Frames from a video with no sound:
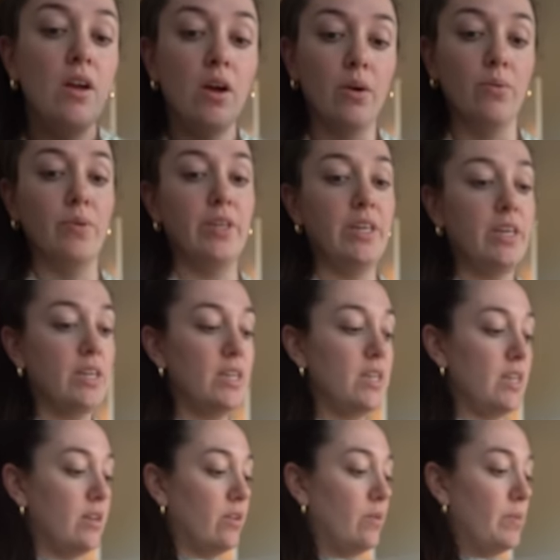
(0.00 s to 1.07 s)
a really good
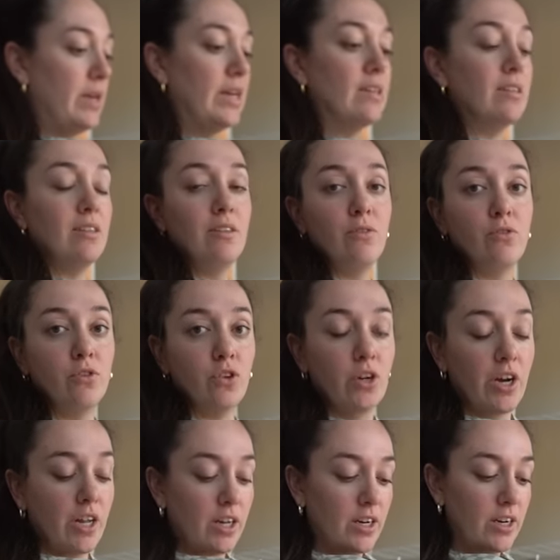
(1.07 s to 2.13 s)
deal because it's a full
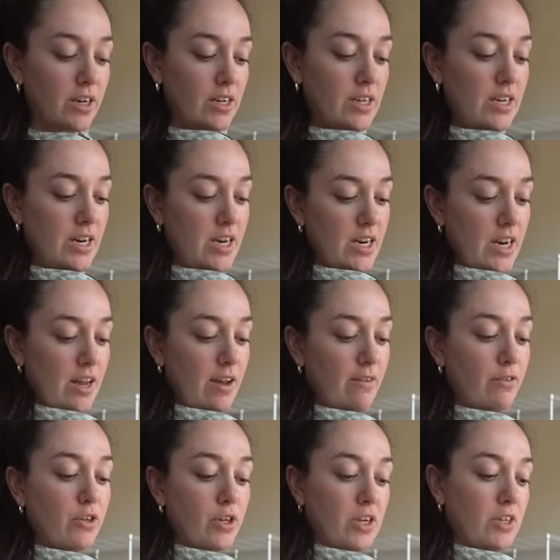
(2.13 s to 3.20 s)
color
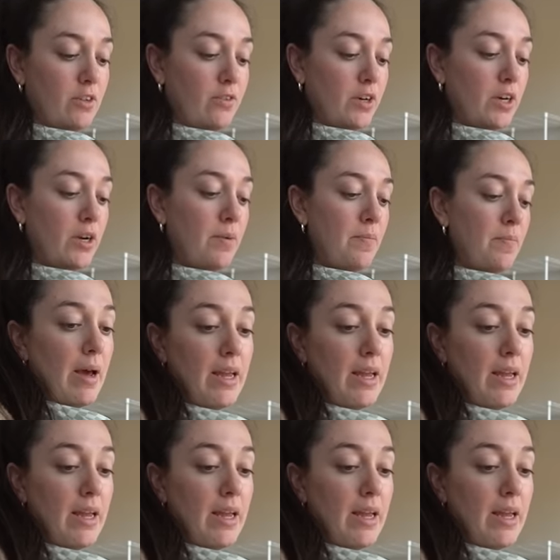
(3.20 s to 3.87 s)
DTF transfer.